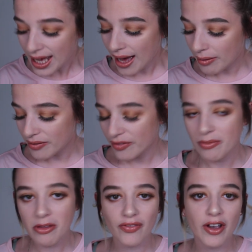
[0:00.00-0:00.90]
However,
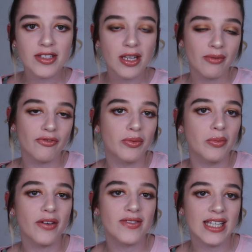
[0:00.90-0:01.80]
from the photo and
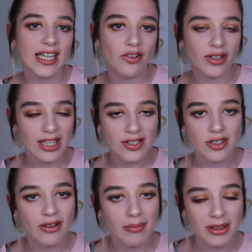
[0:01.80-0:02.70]
from what I've seen on
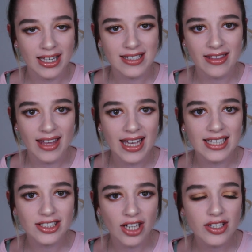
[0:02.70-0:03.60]
Instagram and things like that,
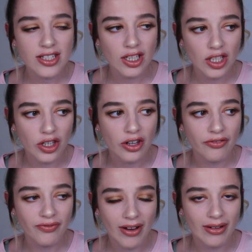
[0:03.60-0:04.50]
it does look
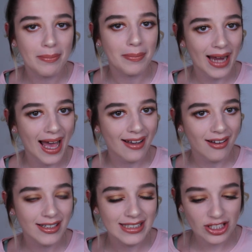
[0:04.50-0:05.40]
very
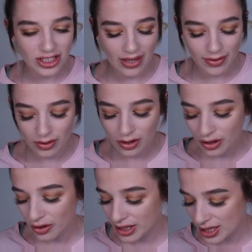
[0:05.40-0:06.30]
black. I did just have a little
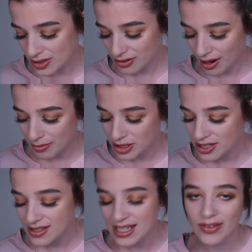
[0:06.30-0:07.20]
look on Instagram
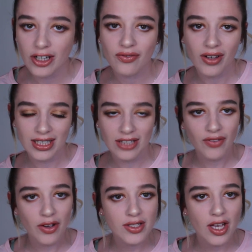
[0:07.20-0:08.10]
just to see if I could find any
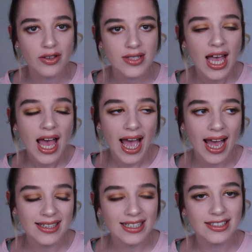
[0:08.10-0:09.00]
photos,
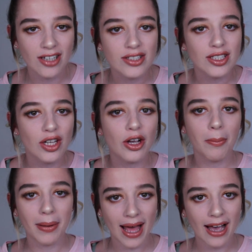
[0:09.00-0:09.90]
and it does
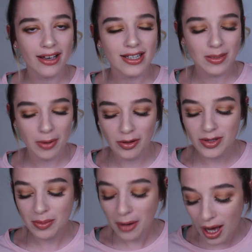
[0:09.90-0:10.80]
look black as
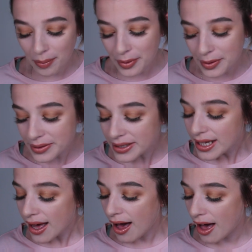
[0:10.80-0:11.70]
opposed to purple.
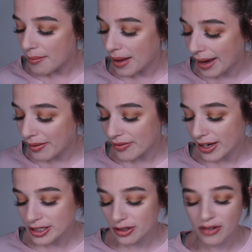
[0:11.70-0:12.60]
However,
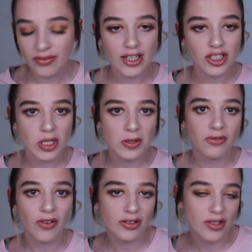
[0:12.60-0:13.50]
I don't know if that's just
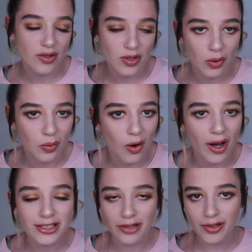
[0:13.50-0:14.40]
the photos or
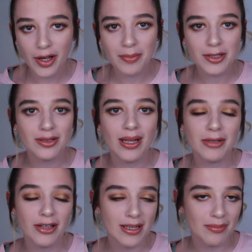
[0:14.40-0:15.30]
what, I don't know, but do let
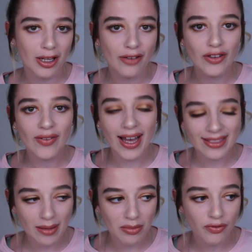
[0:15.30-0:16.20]
me know down below if you've
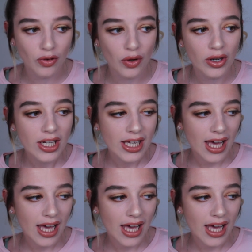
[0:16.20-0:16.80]
had that before.